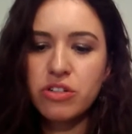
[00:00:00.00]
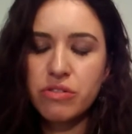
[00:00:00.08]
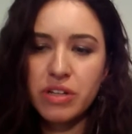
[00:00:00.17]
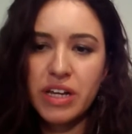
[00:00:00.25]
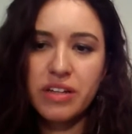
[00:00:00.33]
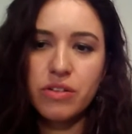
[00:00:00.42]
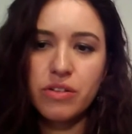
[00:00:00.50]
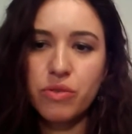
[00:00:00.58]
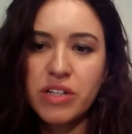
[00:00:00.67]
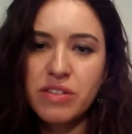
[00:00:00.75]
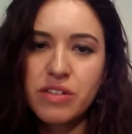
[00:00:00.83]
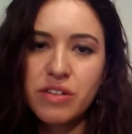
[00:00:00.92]
related to
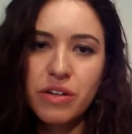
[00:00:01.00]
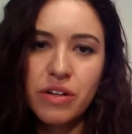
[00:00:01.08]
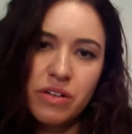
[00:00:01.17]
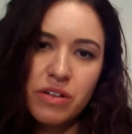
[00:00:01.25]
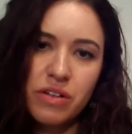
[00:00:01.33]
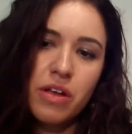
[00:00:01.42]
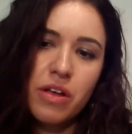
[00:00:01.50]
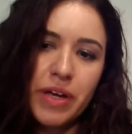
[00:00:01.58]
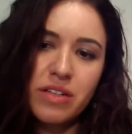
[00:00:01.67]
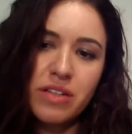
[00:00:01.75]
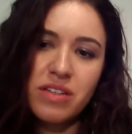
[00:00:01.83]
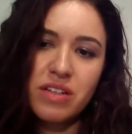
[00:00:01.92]
SEO.
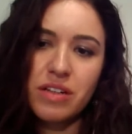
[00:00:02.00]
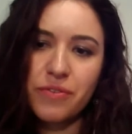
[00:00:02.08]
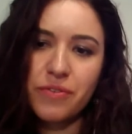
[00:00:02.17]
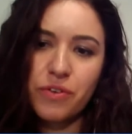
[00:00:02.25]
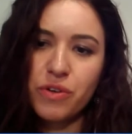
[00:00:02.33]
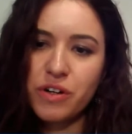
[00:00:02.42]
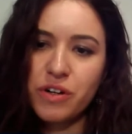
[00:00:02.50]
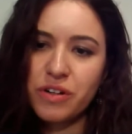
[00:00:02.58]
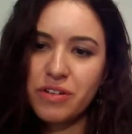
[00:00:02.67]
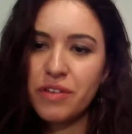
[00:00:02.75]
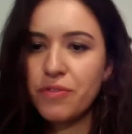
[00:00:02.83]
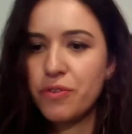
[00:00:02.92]
Basically, if
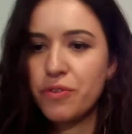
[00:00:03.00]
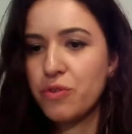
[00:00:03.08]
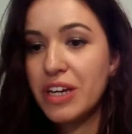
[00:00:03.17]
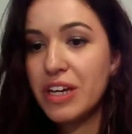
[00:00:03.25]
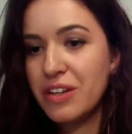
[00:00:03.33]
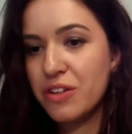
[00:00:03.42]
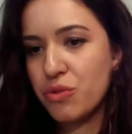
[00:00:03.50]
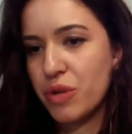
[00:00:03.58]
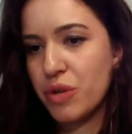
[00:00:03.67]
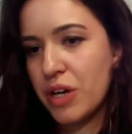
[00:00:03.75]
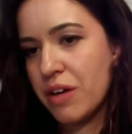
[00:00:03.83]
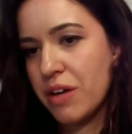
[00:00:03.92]
you need to
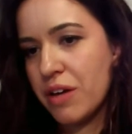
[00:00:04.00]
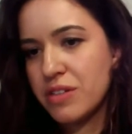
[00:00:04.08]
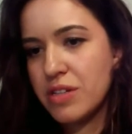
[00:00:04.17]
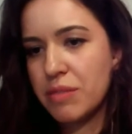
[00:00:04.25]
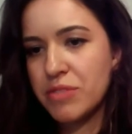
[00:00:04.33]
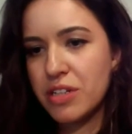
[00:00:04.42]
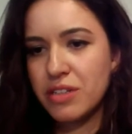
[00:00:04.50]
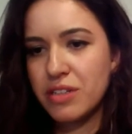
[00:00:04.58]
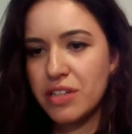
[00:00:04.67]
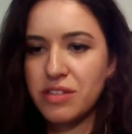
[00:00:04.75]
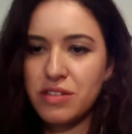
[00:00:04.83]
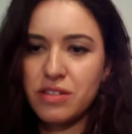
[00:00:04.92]
have something
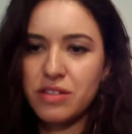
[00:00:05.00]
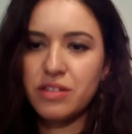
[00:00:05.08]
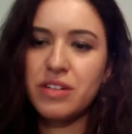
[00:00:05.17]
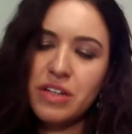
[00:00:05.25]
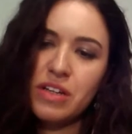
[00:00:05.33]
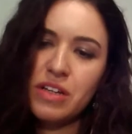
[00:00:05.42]
that is a